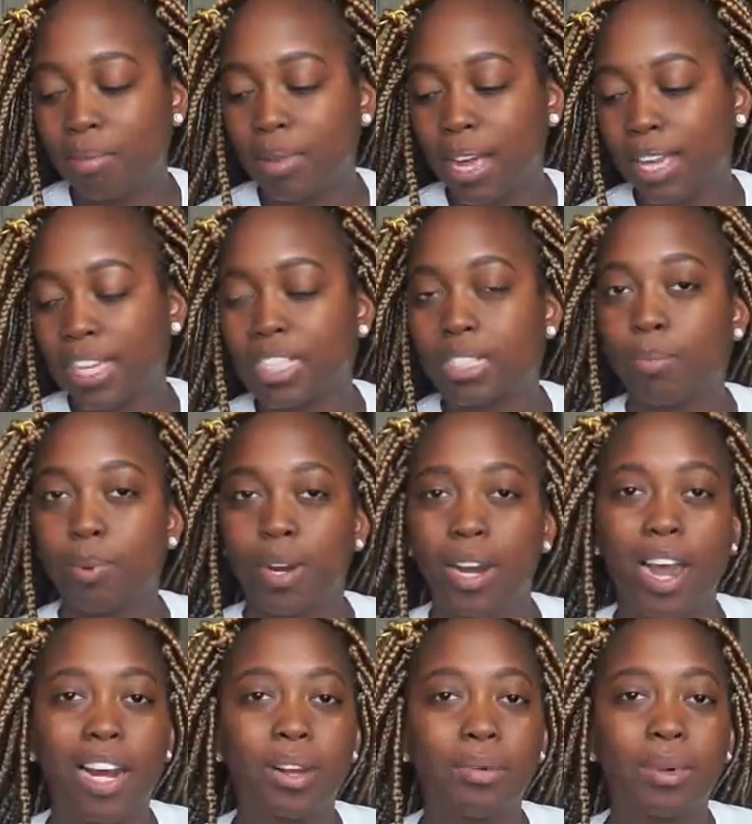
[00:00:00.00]
Like it's
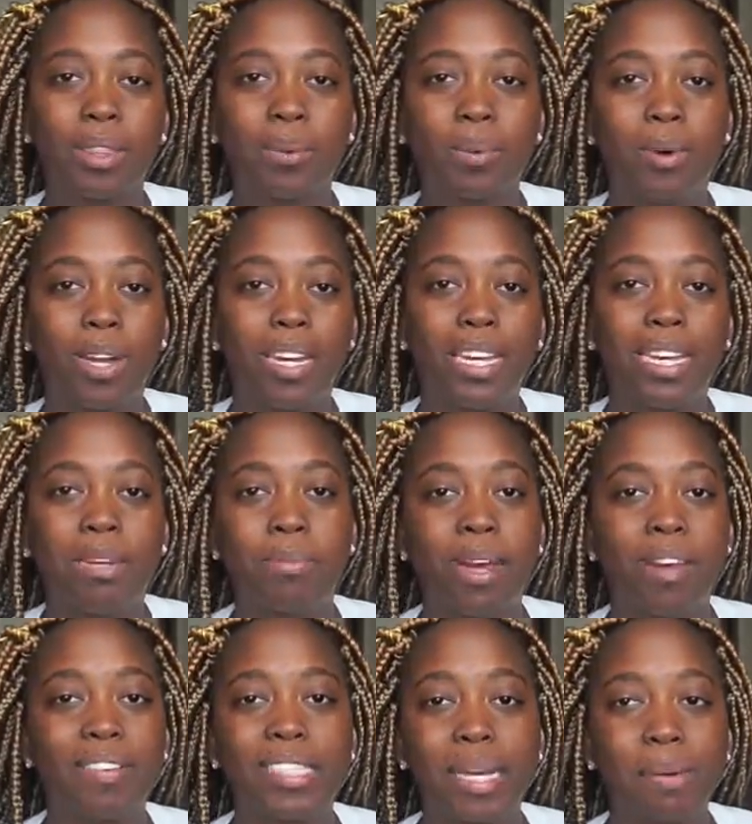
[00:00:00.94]
Briana with one N, but
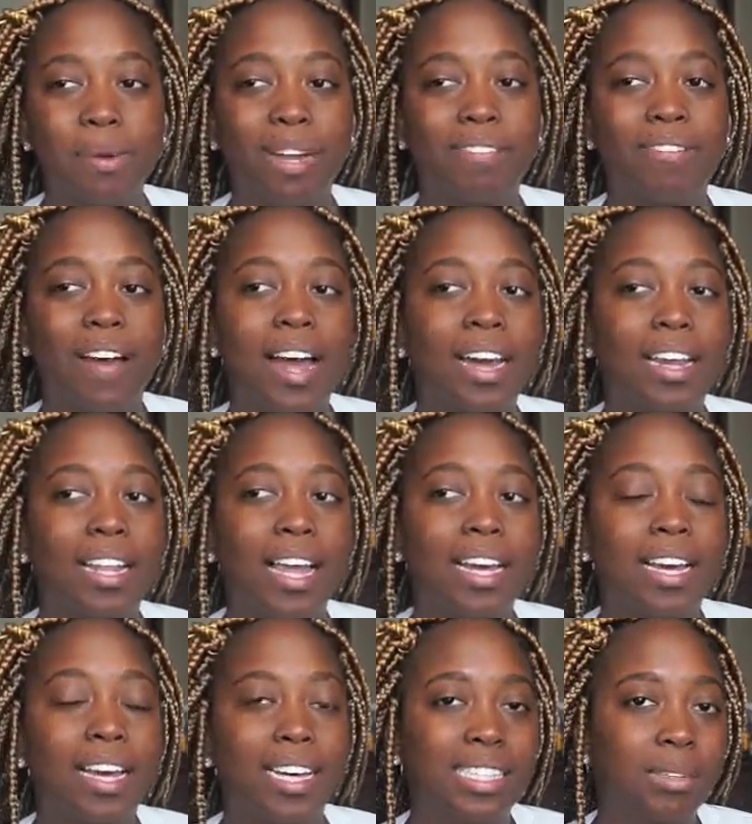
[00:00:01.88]
every time I find
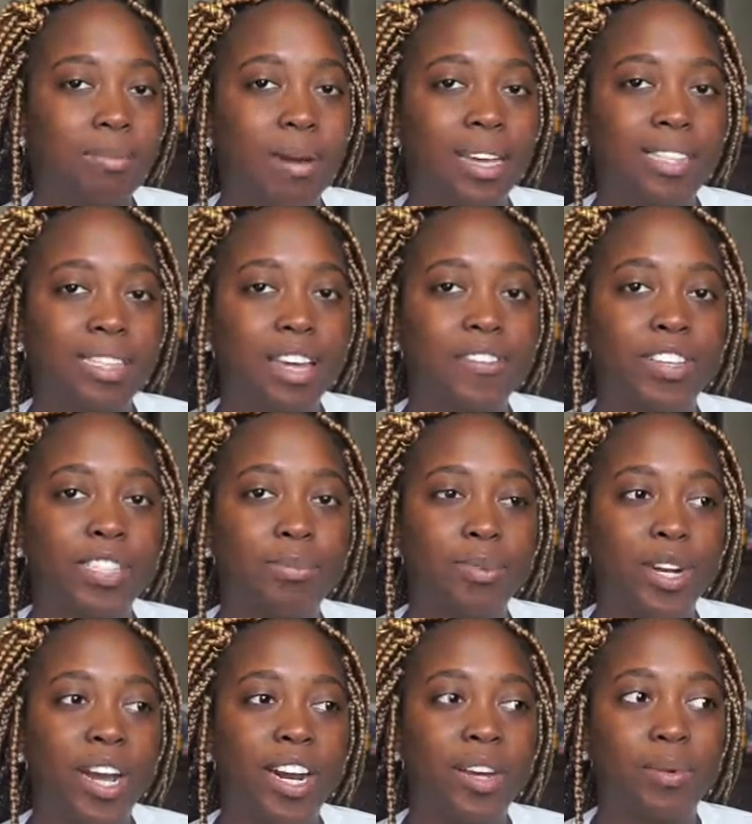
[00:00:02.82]
like customized stuff, it's
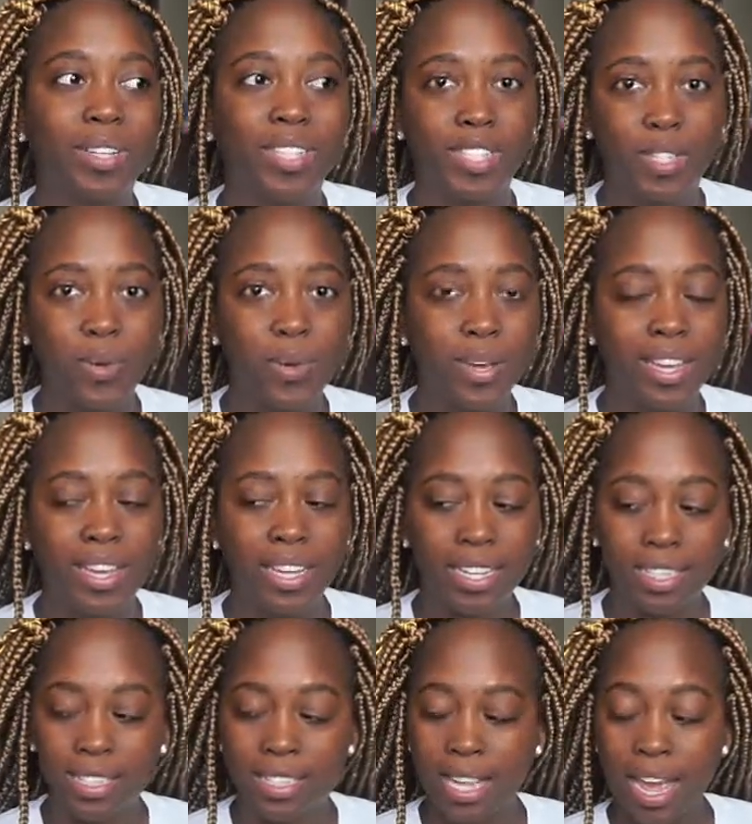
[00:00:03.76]
Briana with two
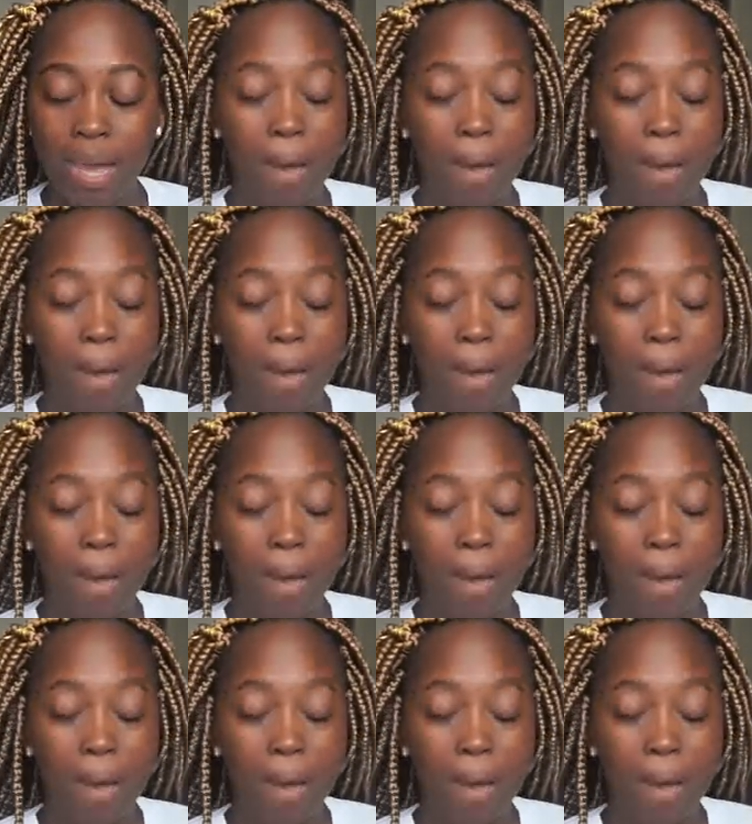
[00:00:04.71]
N's.